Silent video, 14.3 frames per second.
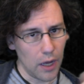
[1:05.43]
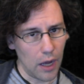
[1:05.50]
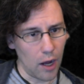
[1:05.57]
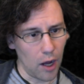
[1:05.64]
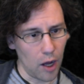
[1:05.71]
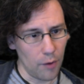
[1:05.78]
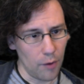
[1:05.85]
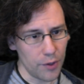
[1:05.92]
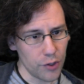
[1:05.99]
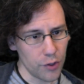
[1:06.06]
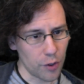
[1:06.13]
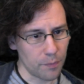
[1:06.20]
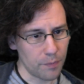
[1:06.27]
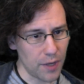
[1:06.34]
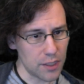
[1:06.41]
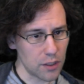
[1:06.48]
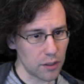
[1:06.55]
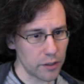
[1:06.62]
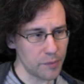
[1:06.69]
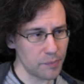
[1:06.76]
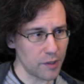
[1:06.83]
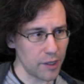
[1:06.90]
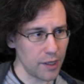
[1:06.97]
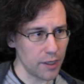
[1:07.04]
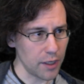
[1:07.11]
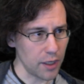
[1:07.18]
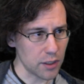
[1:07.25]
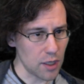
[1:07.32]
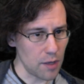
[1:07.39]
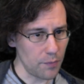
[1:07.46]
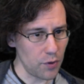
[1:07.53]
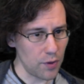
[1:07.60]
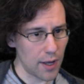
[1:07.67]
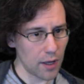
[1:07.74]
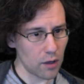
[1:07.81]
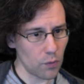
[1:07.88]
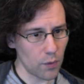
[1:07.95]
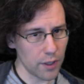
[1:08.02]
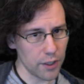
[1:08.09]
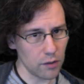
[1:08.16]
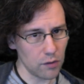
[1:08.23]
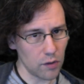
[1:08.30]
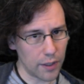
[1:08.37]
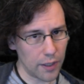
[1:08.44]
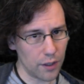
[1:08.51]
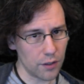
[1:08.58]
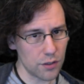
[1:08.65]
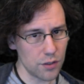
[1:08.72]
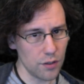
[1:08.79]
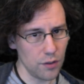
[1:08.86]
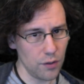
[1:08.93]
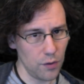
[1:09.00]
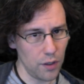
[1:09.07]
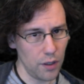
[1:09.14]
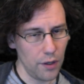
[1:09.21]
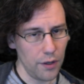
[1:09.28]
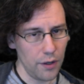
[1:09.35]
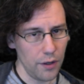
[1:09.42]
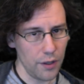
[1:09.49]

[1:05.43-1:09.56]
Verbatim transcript: Um, you're basically playing a tempo deck where you're looking to